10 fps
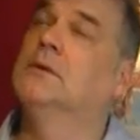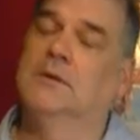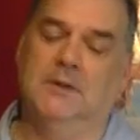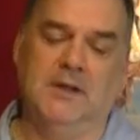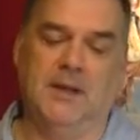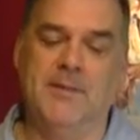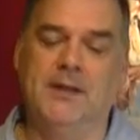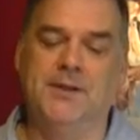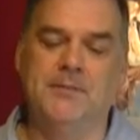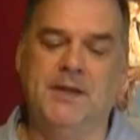I think
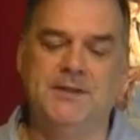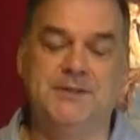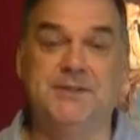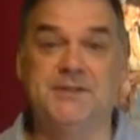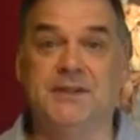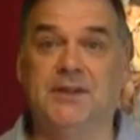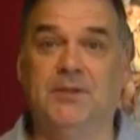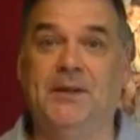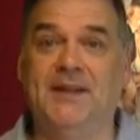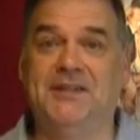Imelda May is just a
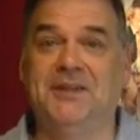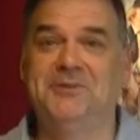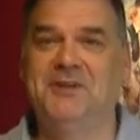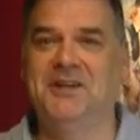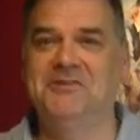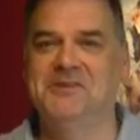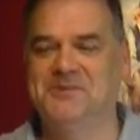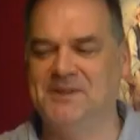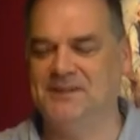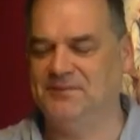little bit too loud
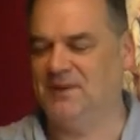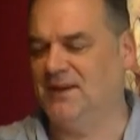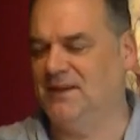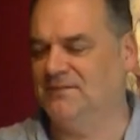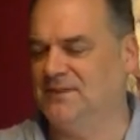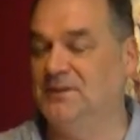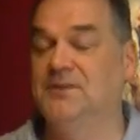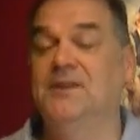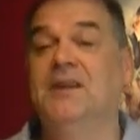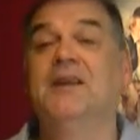as well for an
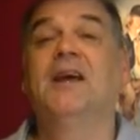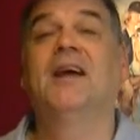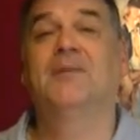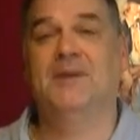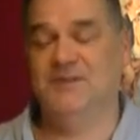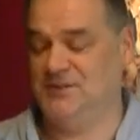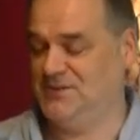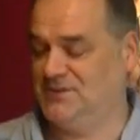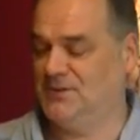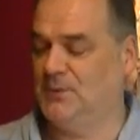afternoon. Might
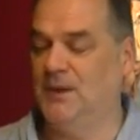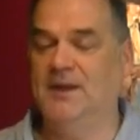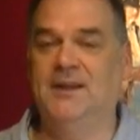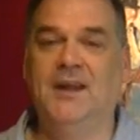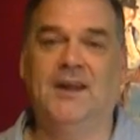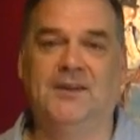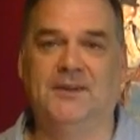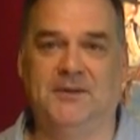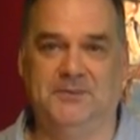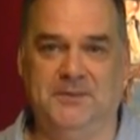just quieten her
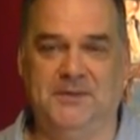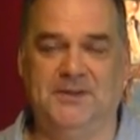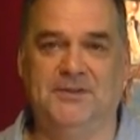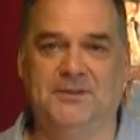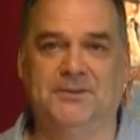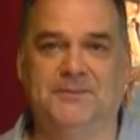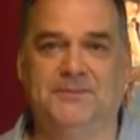down a wee bit too.